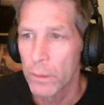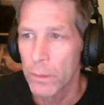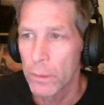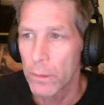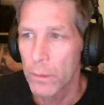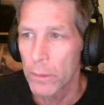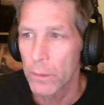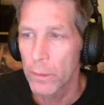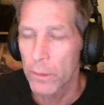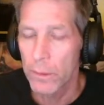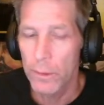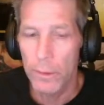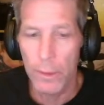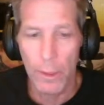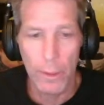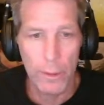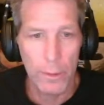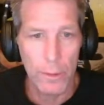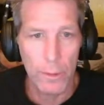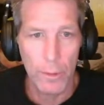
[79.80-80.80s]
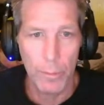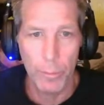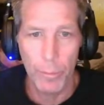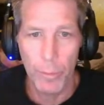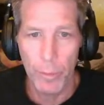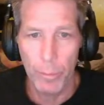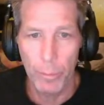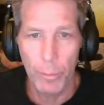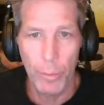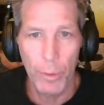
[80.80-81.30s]
So this is actually
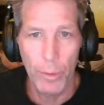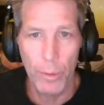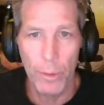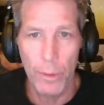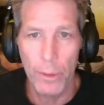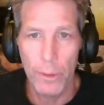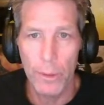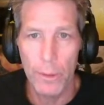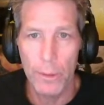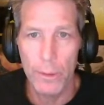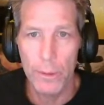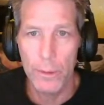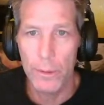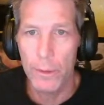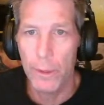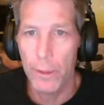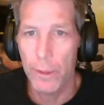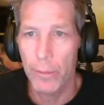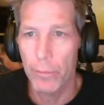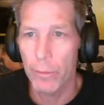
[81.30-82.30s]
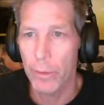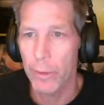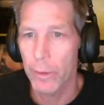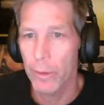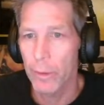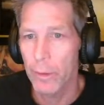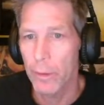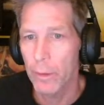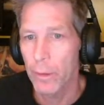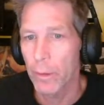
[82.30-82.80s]
me building this site right
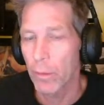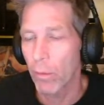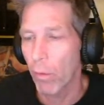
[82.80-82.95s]
now.